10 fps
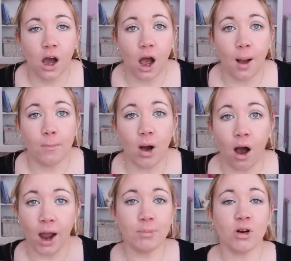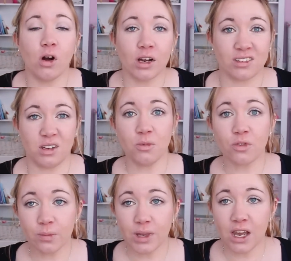I'm not exempt
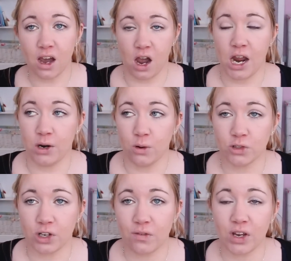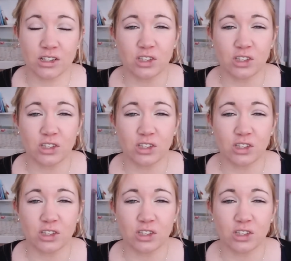from that. I also have it.